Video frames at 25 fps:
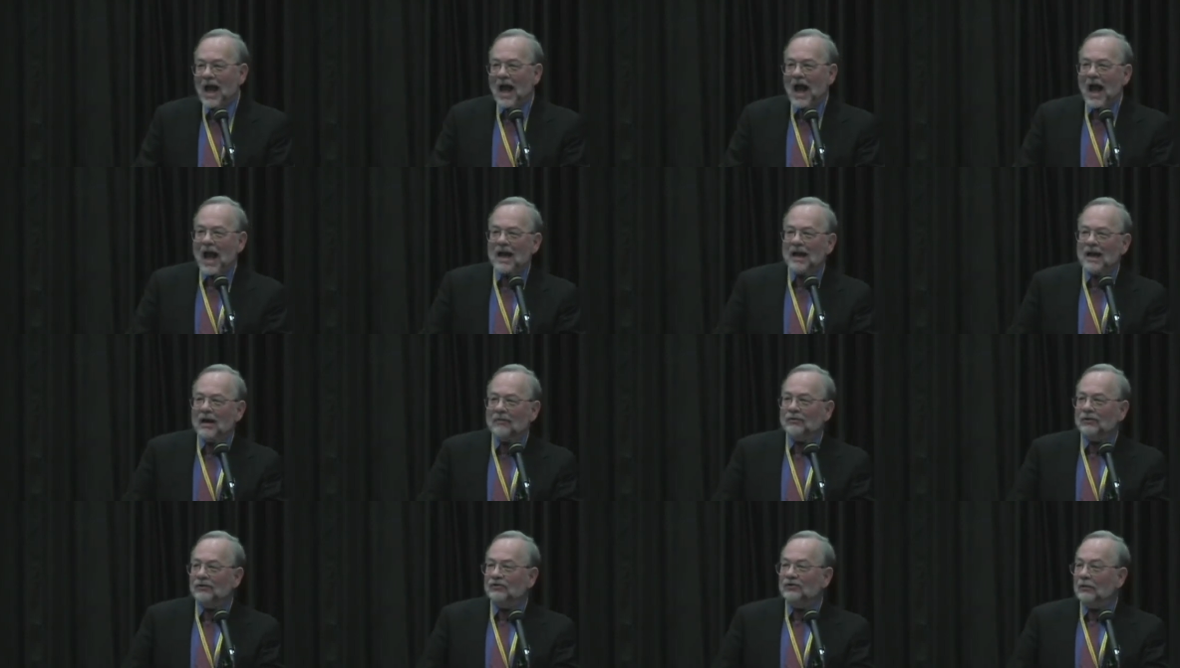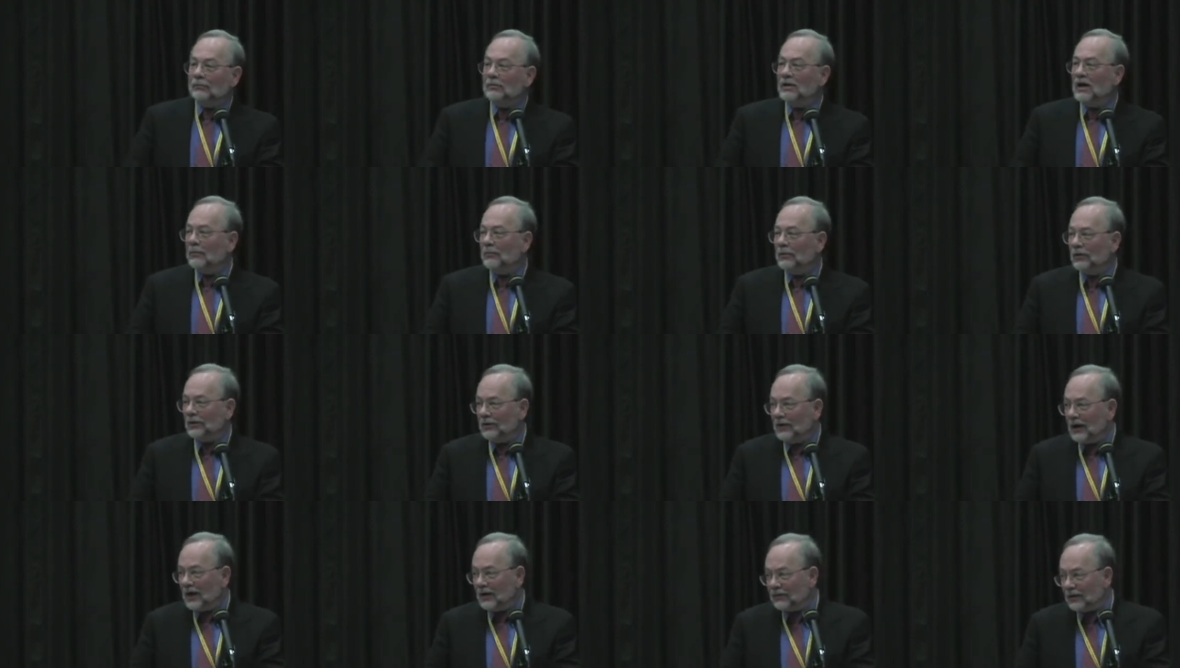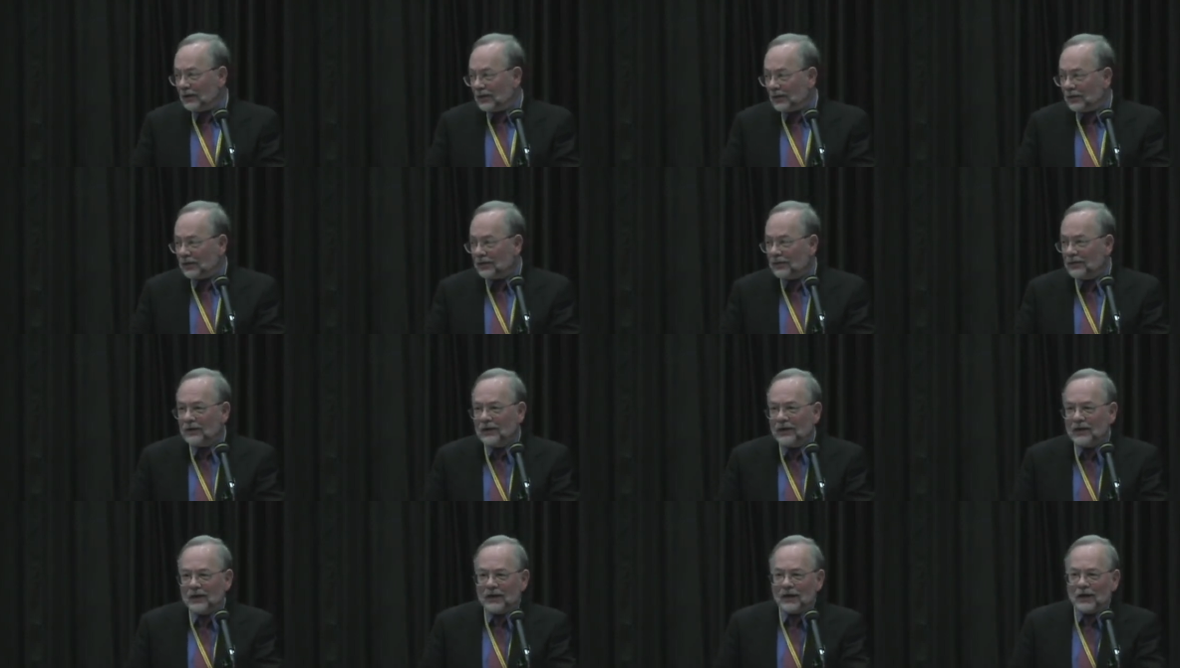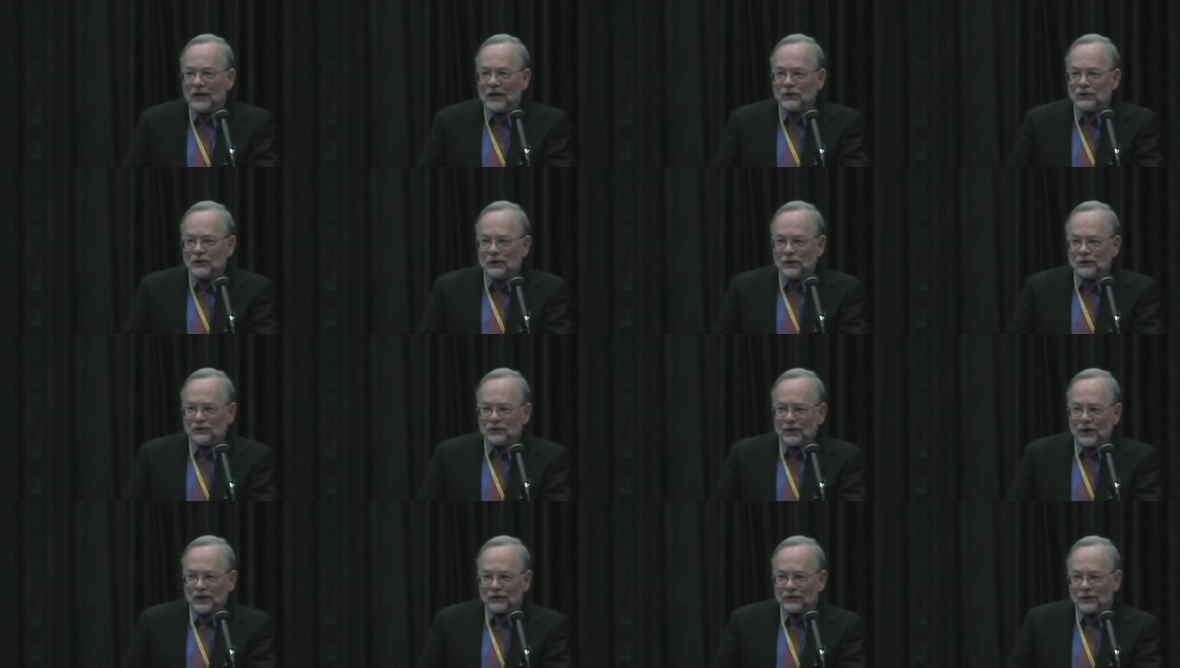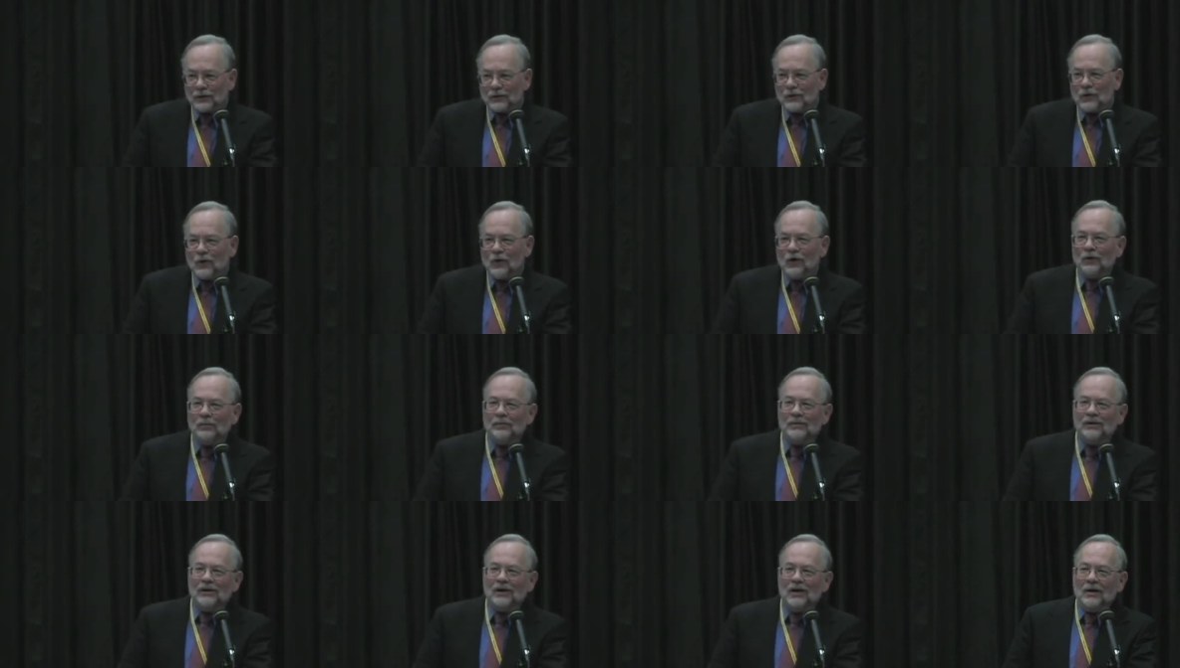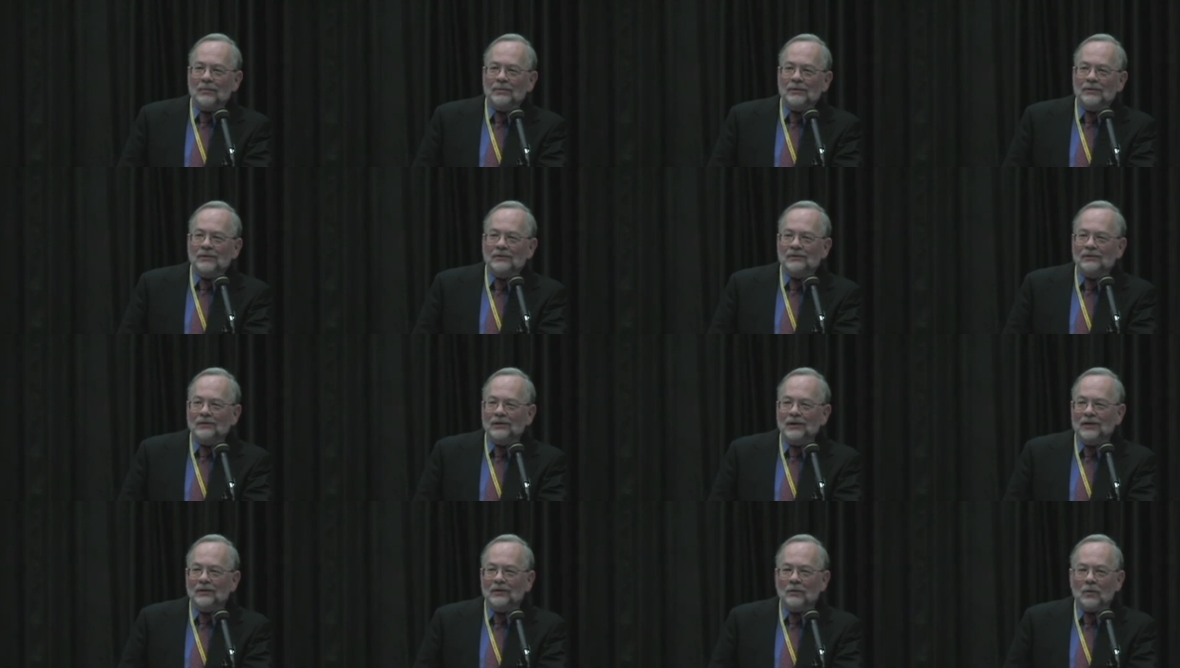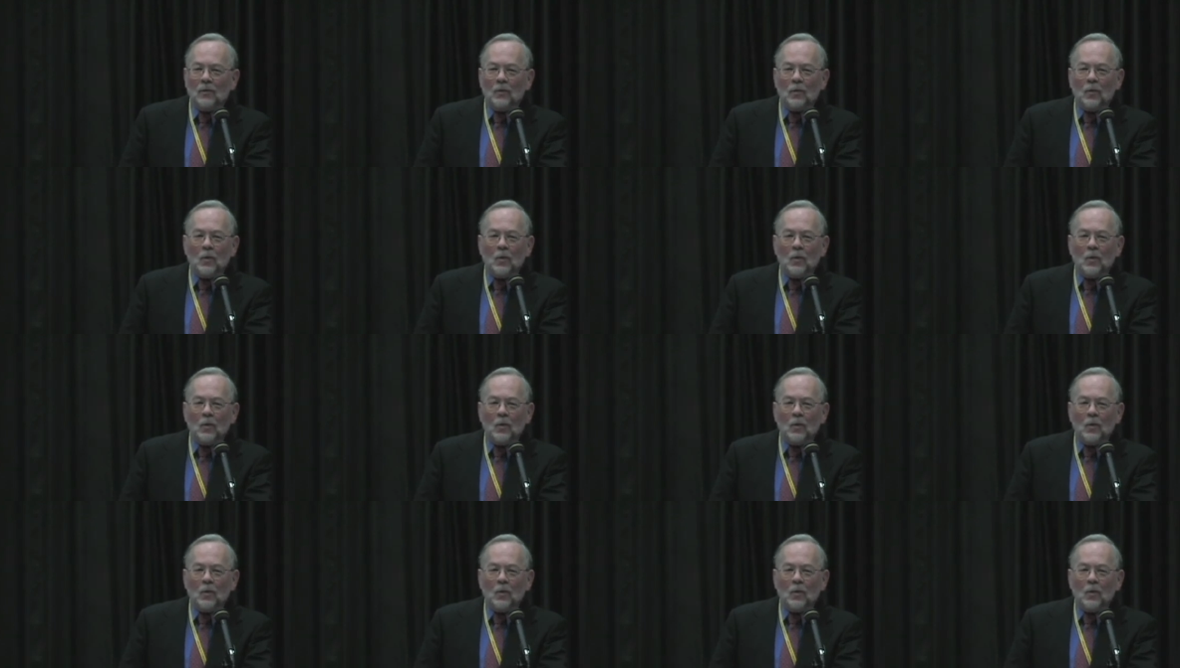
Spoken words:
And after September 11th, Joe Trento called me up and said,